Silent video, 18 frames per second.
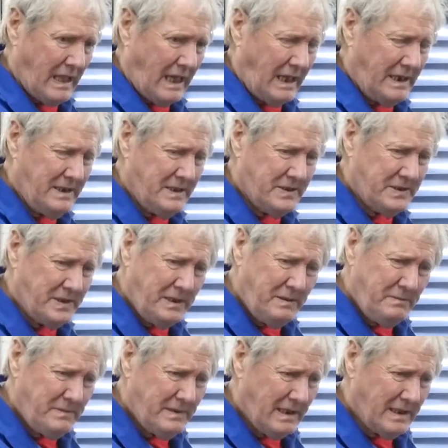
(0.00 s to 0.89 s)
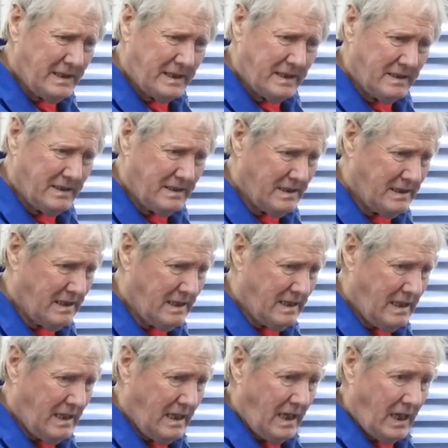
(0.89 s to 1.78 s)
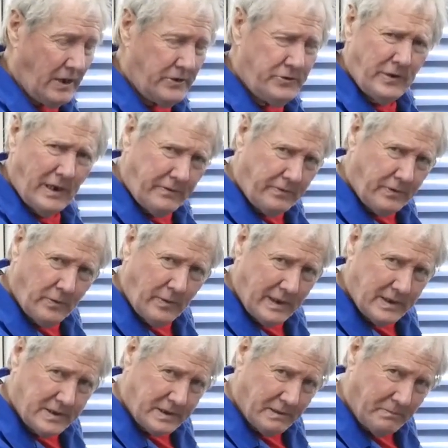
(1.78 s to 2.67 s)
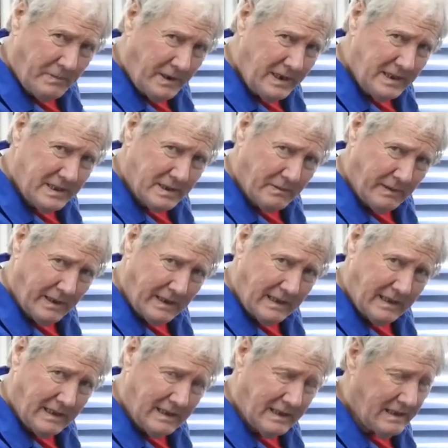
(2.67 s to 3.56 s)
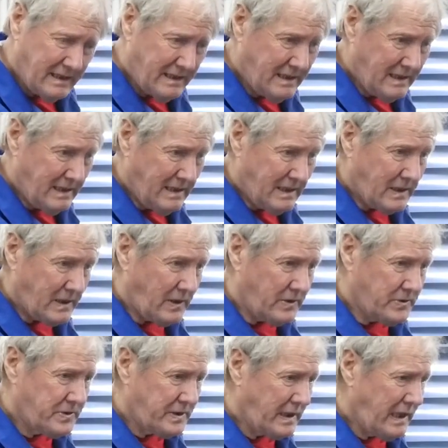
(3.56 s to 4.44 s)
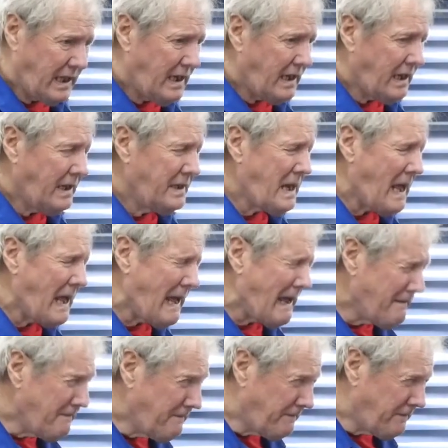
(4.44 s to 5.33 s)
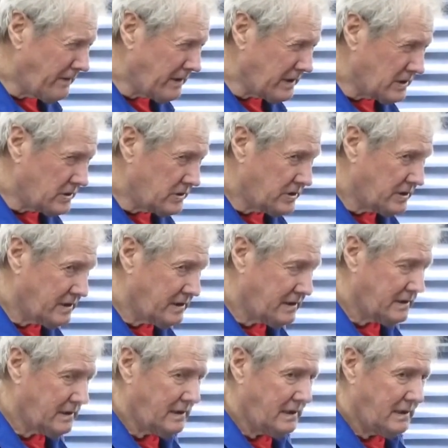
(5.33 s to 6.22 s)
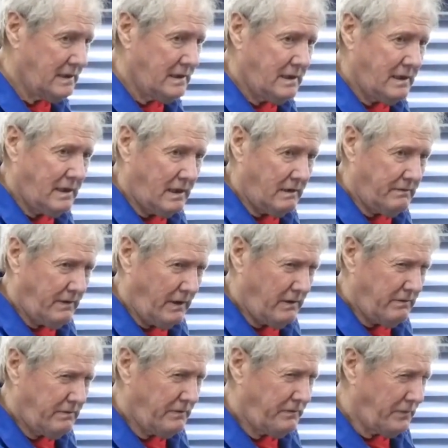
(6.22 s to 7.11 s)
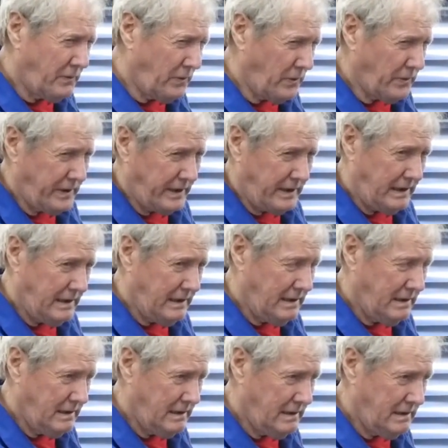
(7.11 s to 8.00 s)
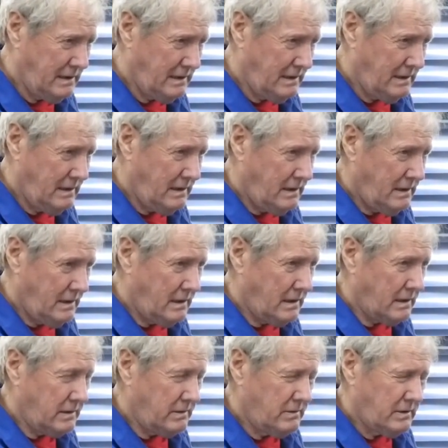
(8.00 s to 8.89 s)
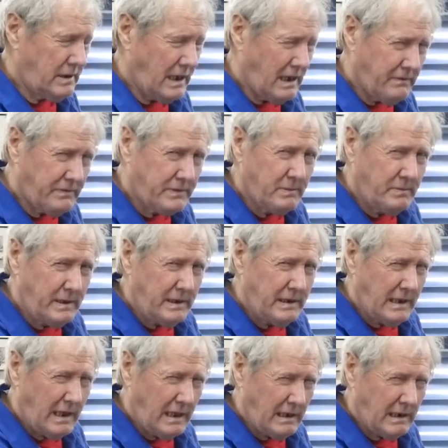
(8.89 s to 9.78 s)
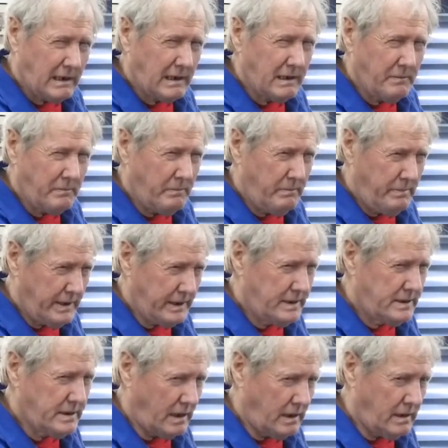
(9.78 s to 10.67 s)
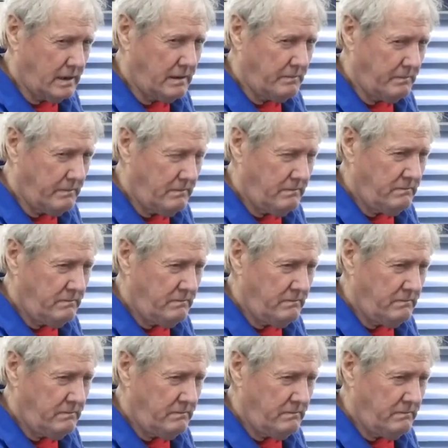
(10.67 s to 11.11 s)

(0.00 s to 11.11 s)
it seemed like a dreadful waste of money to me, because to get an average of over 40, you'd have to be nailing it big time.